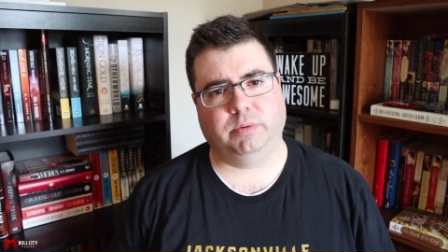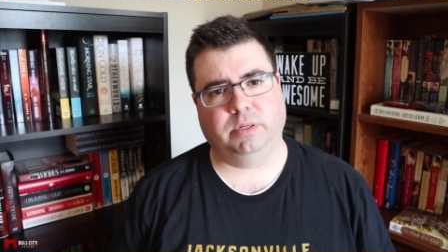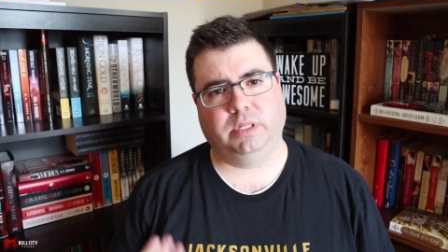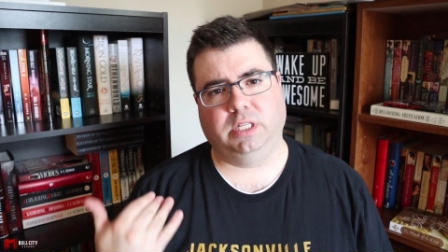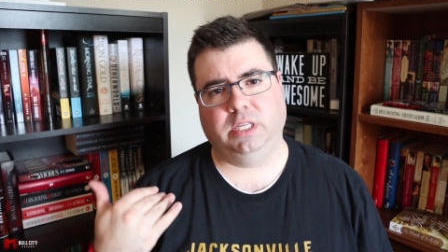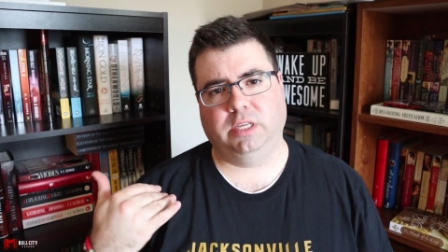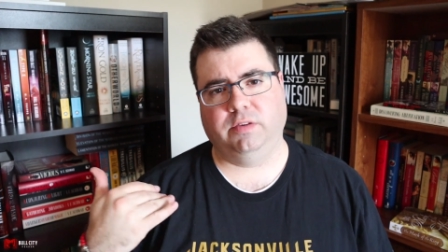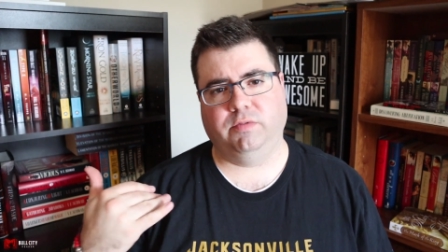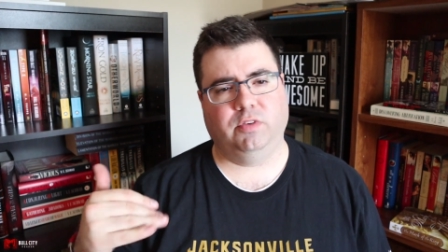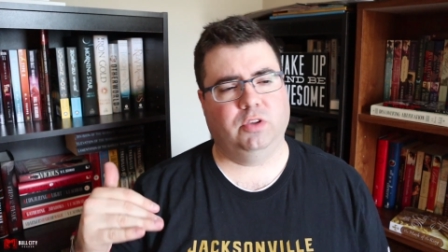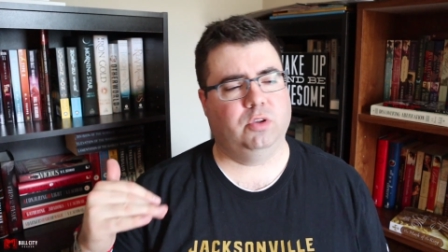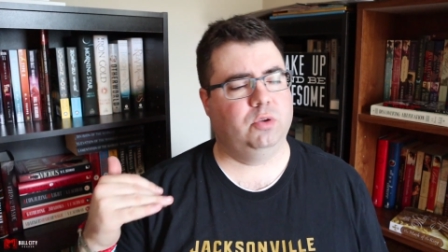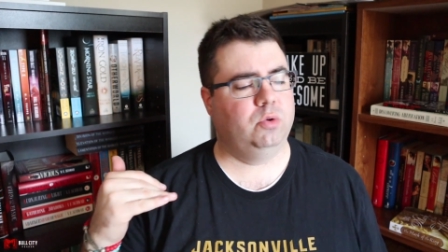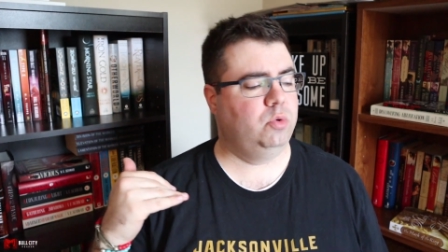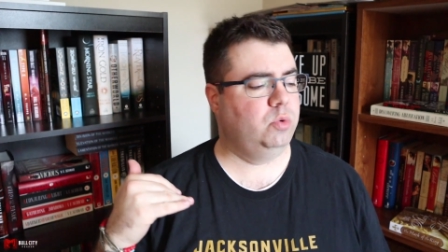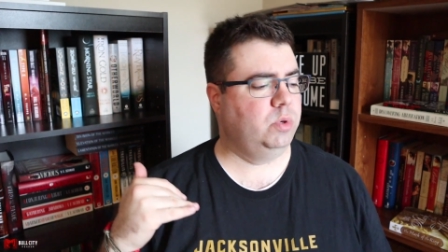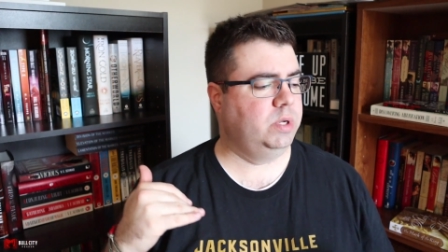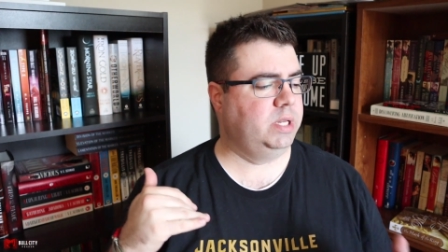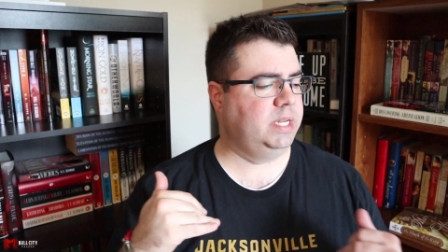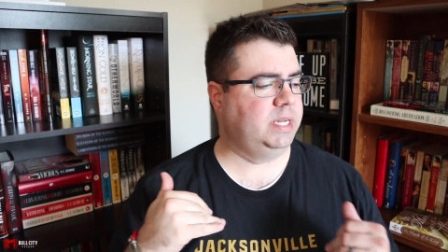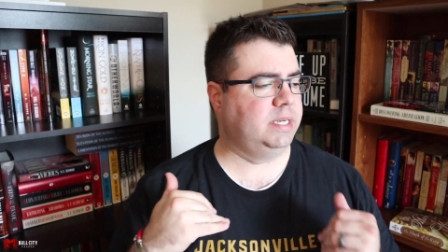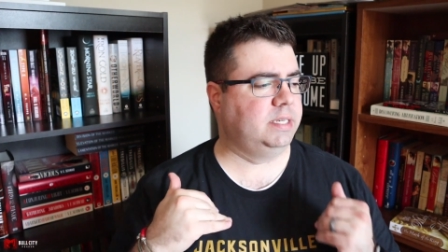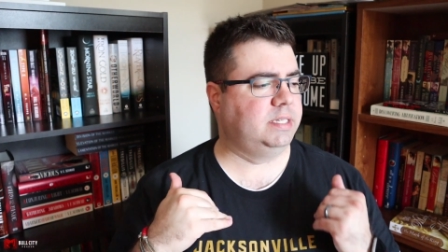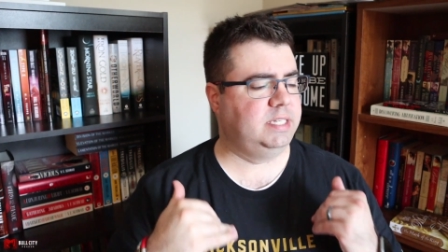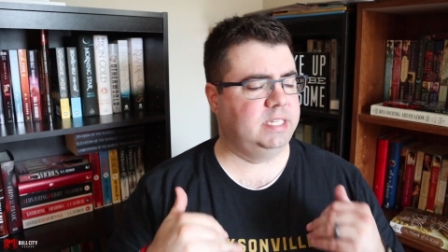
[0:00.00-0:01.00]
We leave you
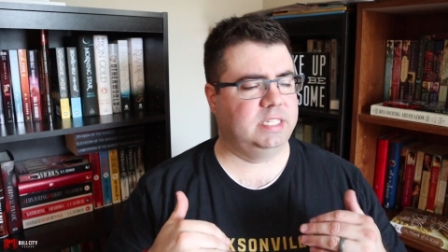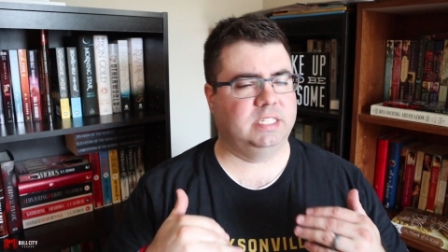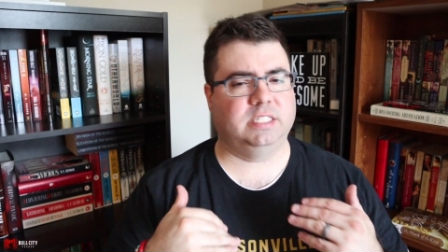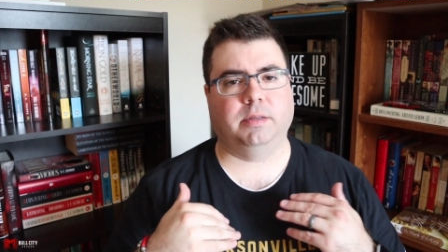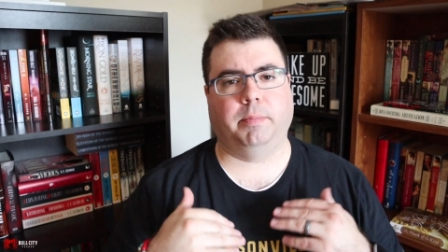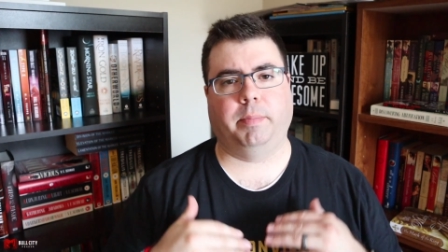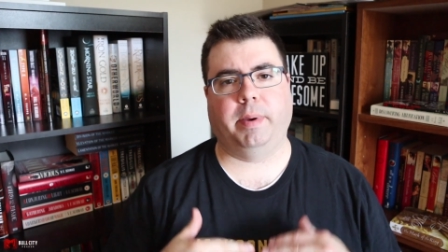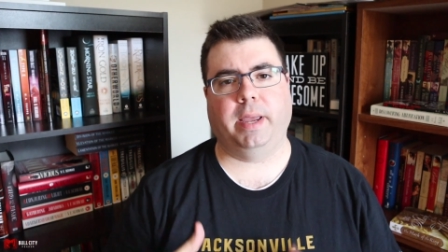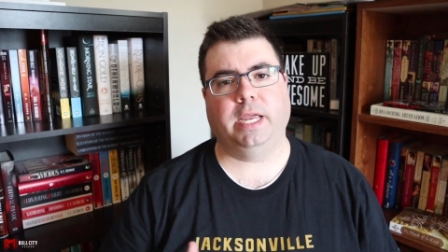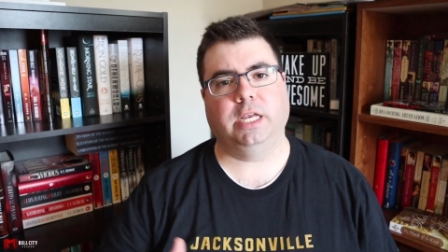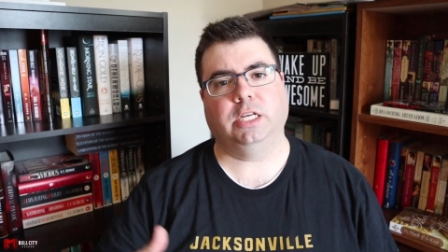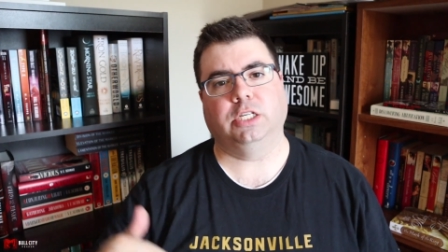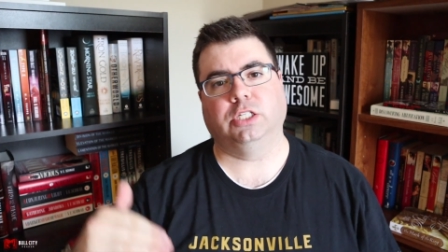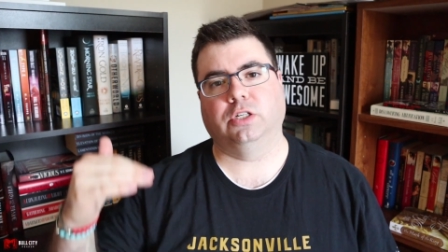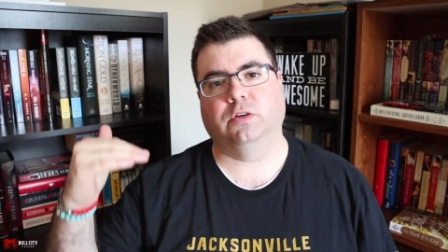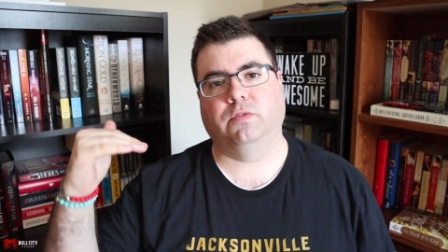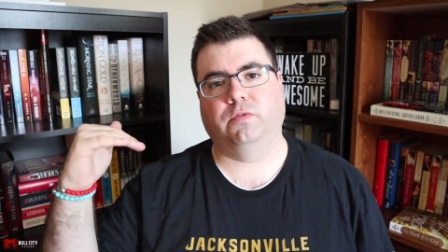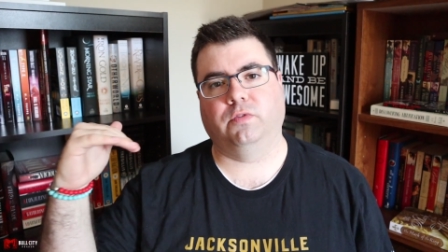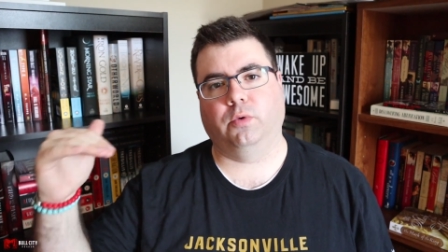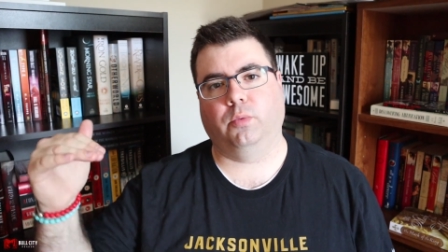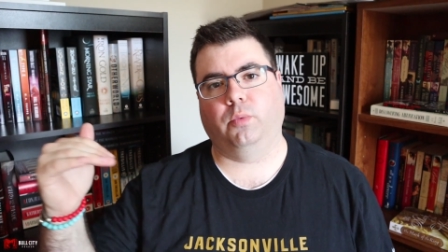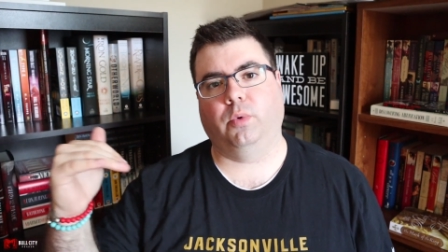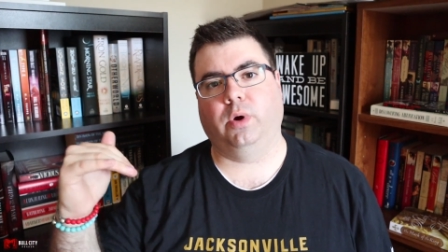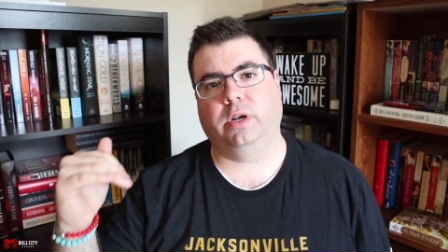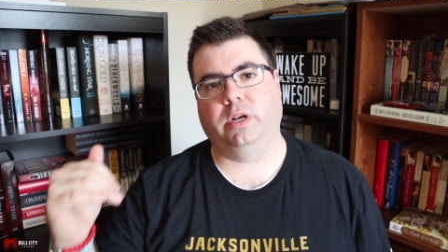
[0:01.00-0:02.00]
in anticipation
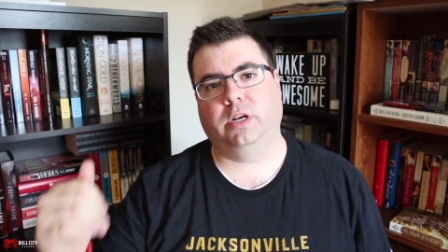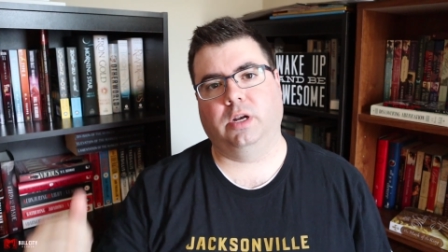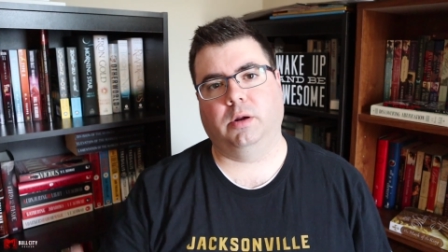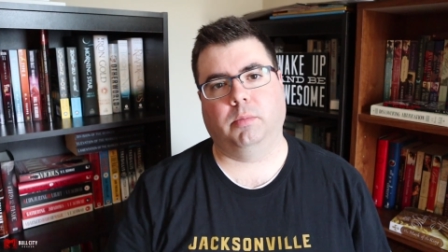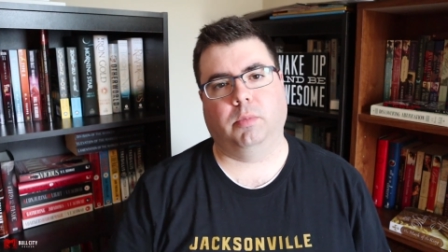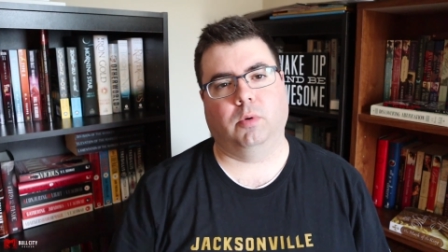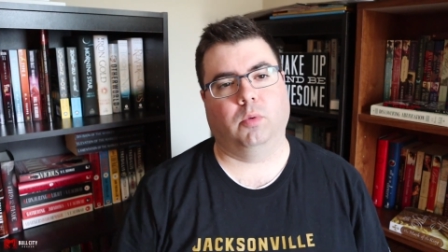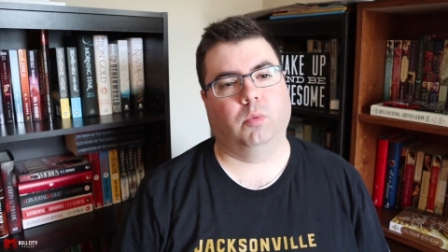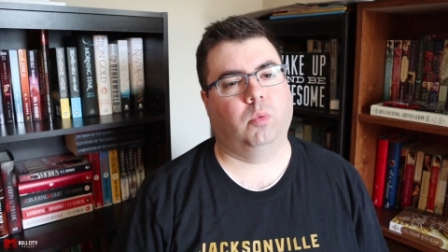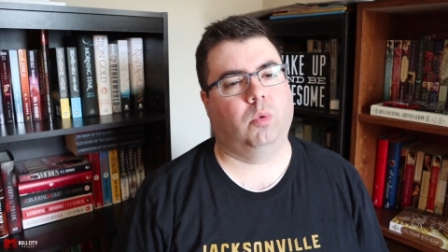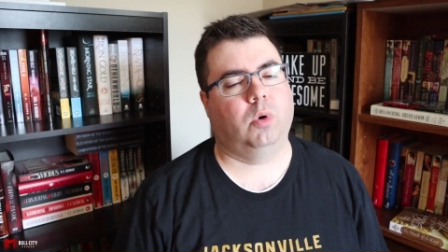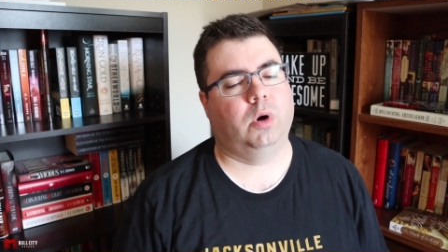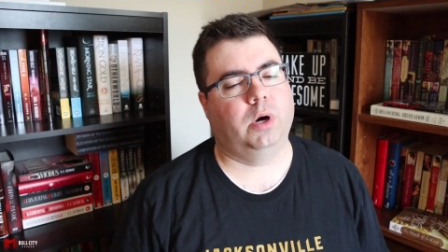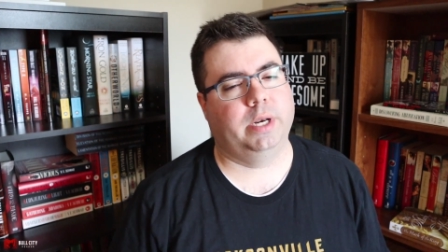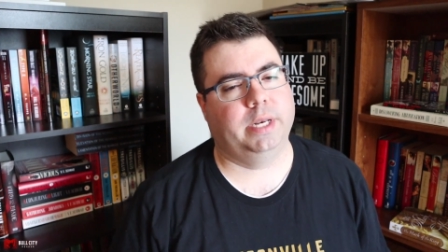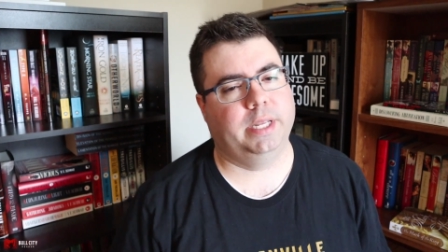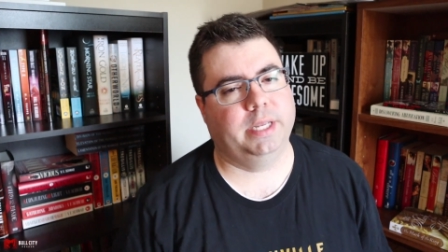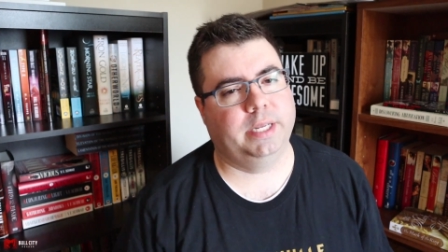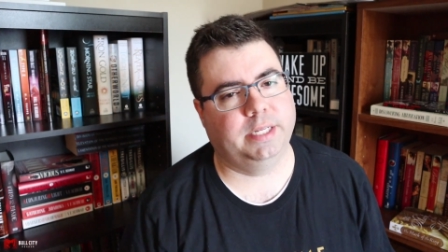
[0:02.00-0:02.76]
for what number 1